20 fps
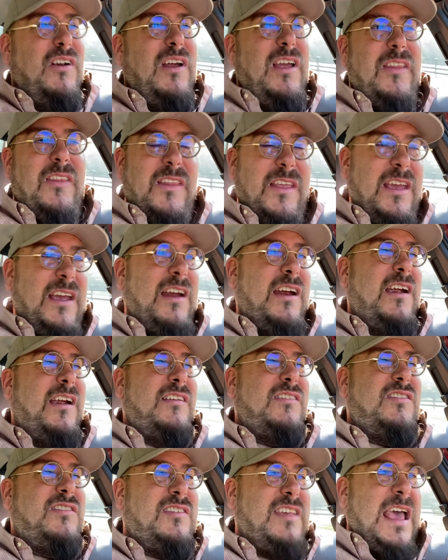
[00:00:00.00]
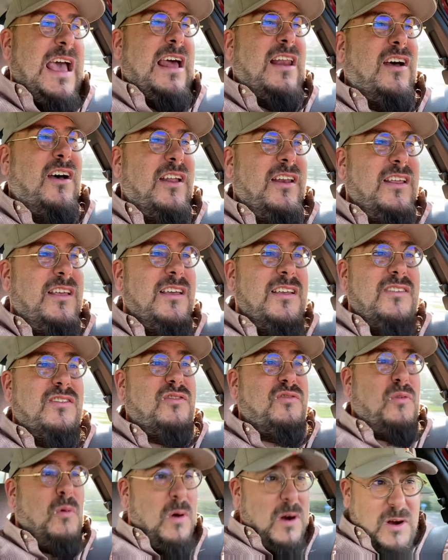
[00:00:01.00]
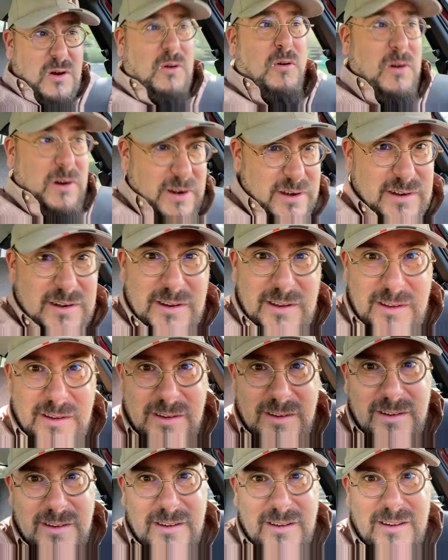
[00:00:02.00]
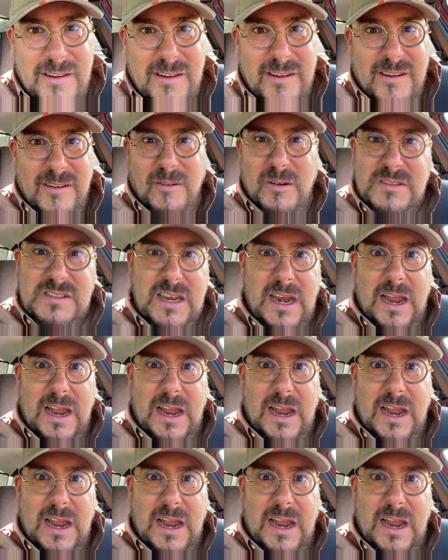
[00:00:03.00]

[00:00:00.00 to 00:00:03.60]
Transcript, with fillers: and there sat on his forecourt was an